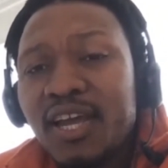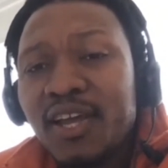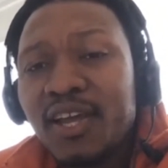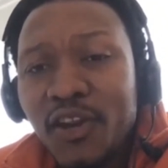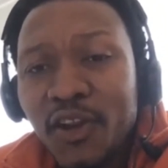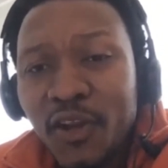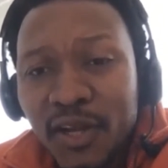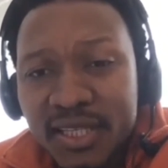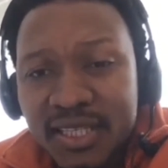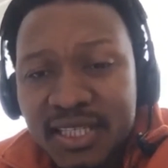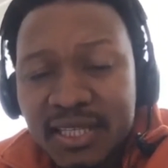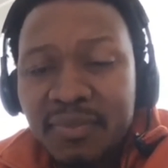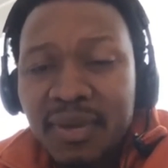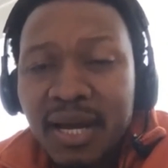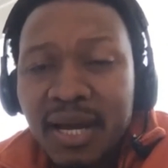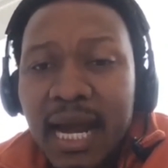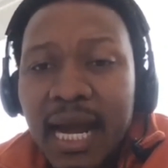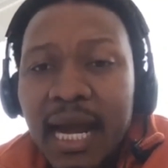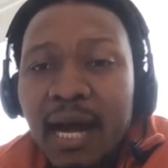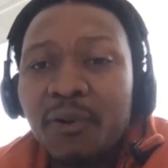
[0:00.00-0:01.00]
not
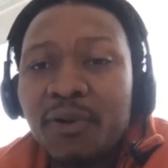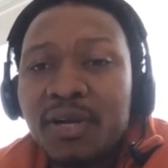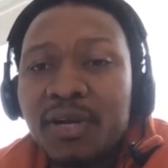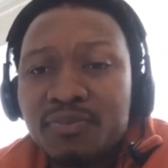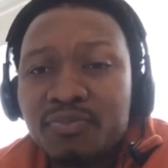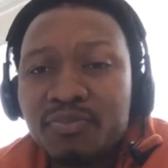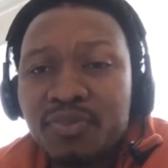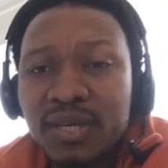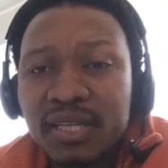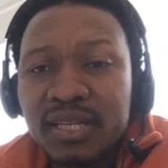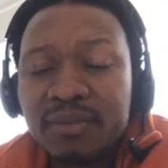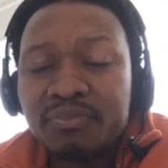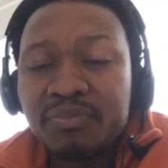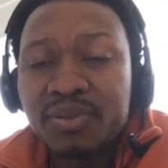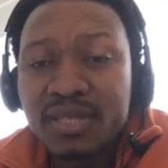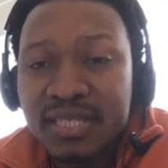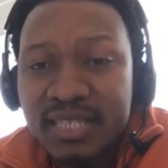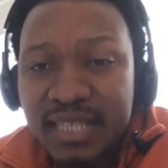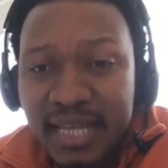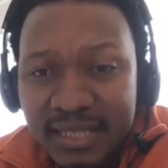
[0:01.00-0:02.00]
about how it's being
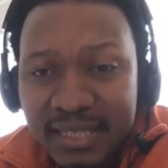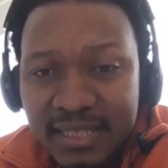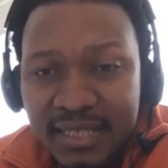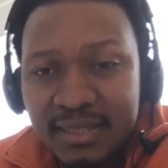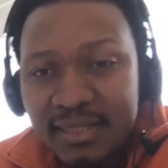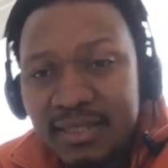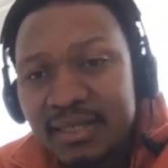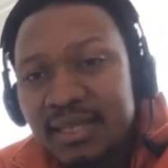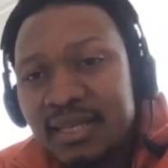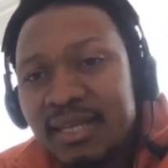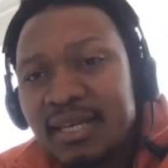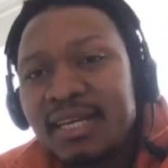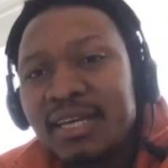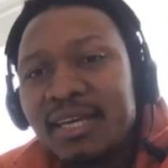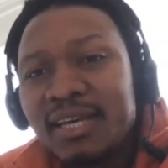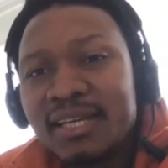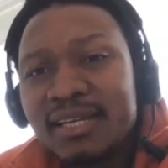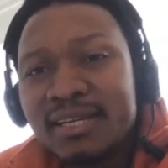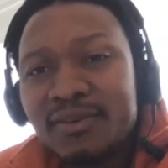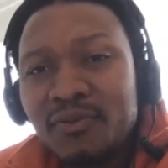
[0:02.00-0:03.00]
presented
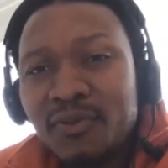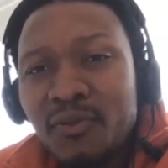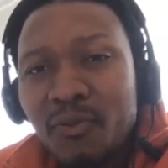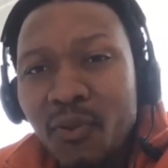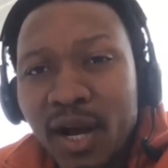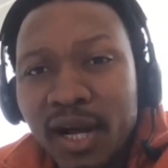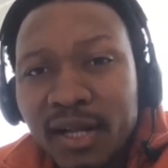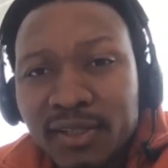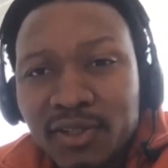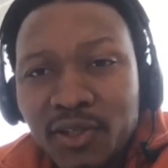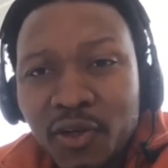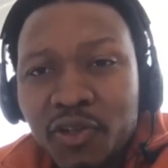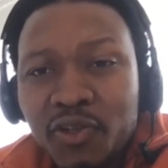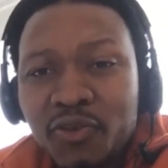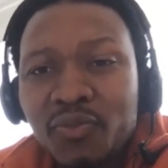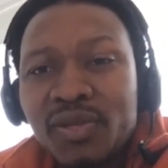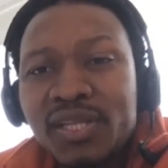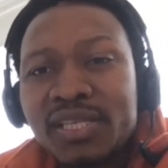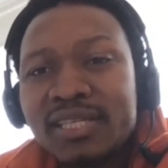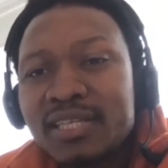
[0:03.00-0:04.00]
in
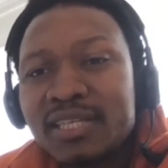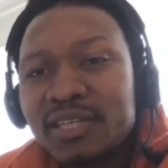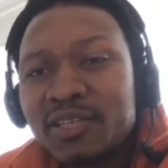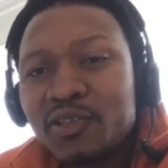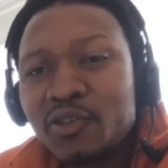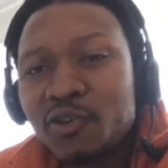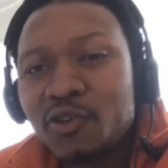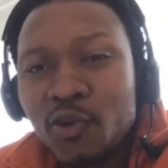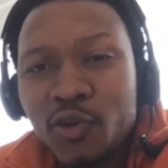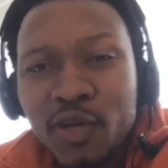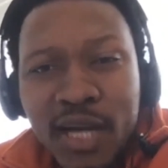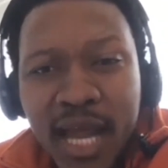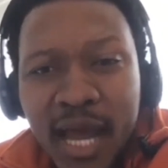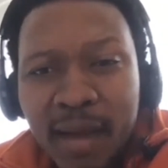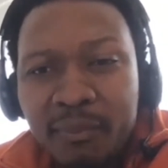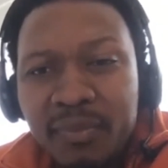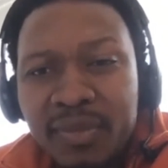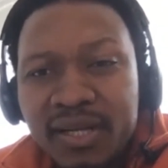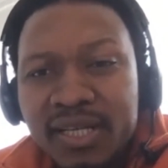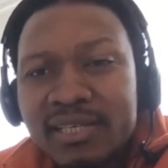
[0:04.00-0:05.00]
well-documented, good
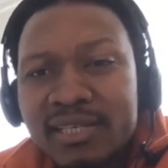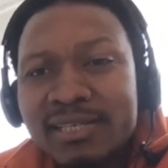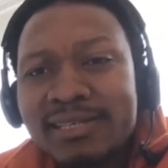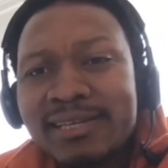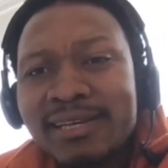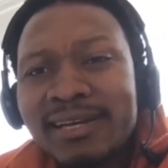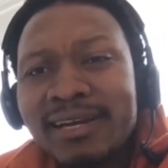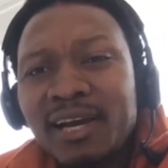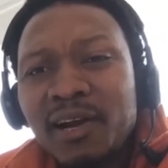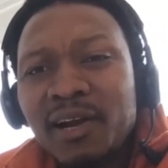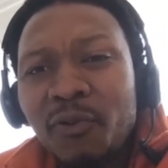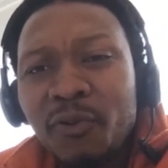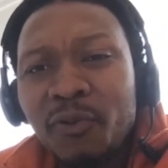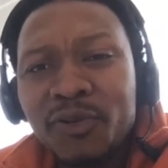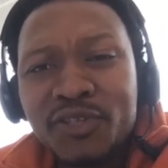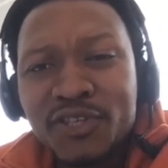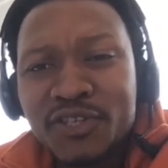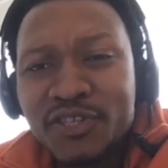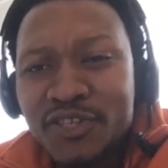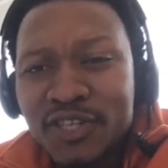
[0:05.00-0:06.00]
numbers,
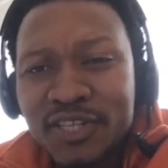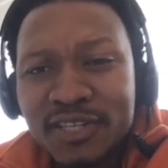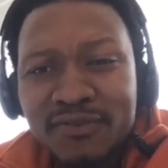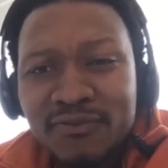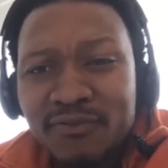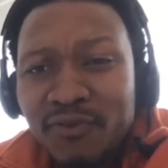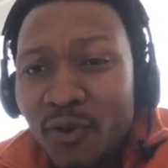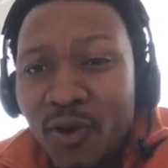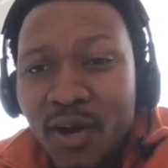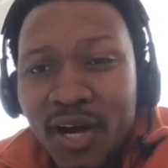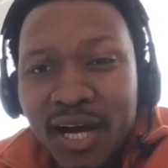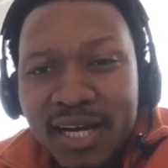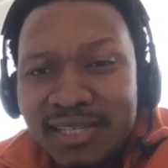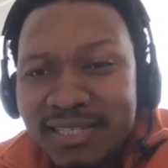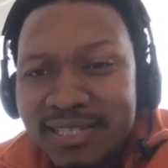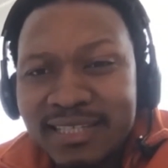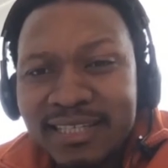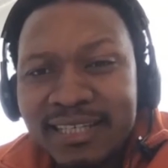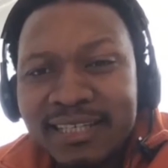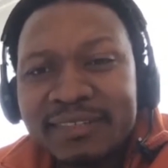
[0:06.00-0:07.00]
which is just
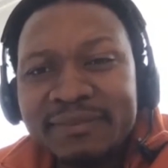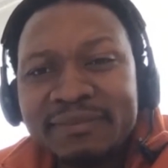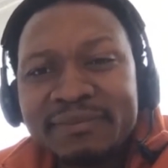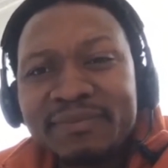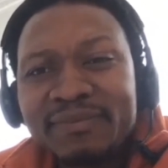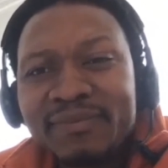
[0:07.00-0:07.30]
forecasting,